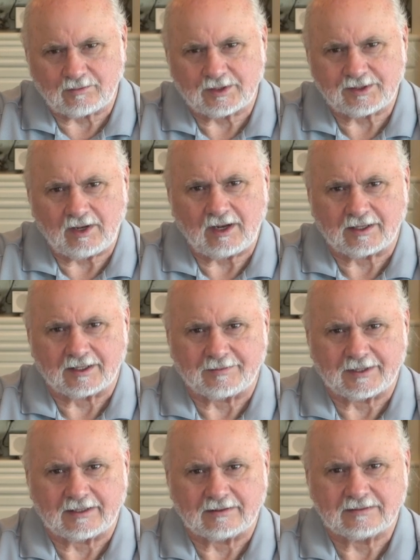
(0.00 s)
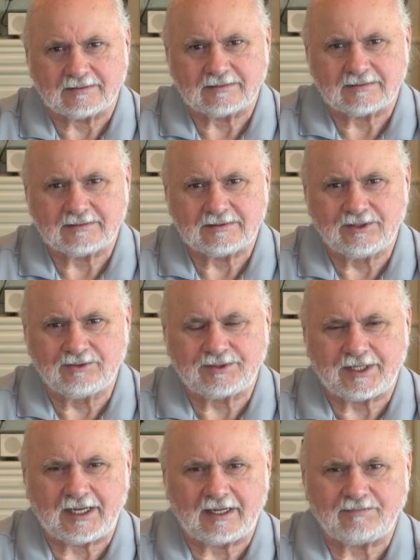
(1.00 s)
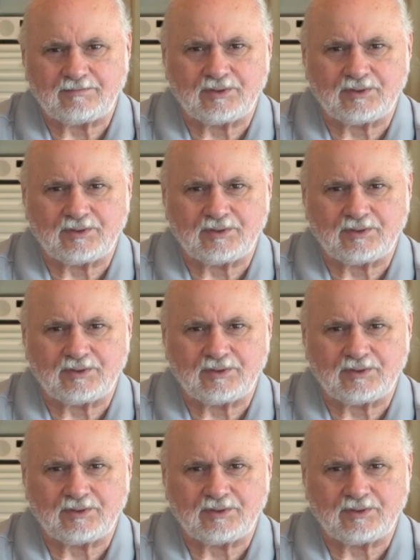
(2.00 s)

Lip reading: was talking about. You can't